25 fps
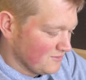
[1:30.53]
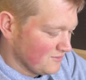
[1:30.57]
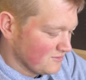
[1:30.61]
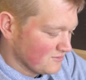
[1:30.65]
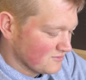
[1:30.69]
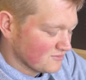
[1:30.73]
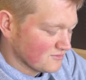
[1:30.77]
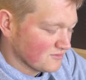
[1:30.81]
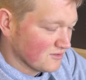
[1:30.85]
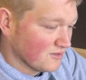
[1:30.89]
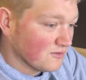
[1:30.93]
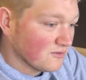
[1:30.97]

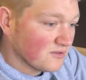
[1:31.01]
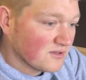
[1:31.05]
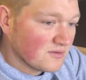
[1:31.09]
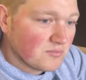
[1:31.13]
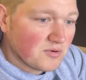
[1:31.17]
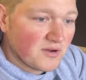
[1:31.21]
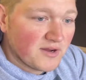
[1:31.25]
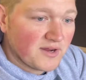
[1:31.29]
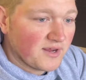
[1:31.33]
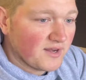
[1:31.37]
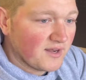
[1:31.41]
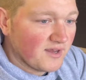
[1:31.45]
slowly
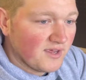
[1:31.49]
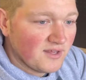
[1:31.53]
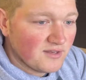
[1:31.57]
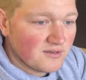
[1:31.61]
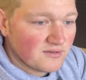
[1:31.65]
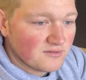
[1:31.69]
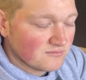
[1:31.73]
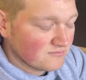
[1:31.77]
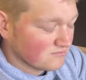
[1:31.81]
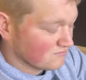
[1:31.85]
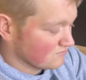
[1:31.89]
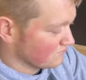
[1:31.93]
bring it in
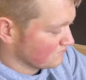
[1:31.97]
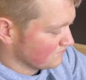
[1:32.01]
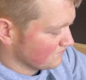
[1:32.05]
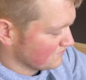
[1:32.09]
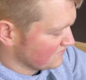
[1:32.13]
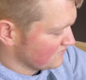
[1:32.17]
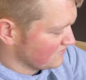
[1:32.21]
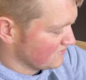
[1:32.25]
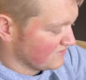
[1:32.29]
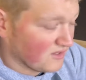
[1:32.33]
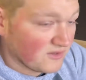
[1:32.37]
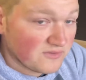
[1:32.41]
and
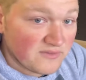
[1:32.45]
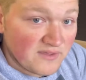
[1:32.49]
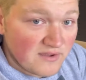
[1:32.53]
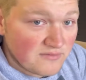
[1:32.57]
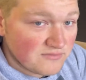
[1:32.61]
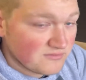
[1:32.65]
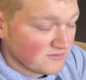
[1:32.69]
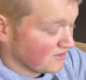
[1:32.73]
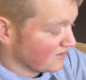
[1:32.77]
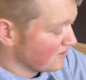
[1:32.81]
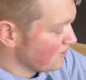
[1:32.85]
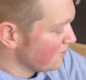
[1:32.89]
they'll
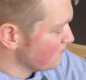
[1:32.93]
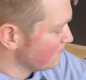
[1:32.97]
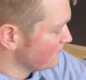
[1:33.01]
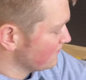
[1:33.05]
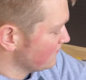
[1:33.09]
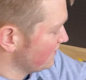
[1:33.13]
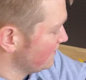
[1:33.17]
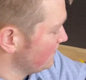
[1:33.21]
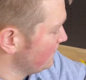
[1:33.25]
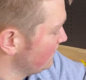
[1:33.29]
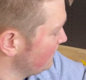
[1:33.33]
definitely go for it.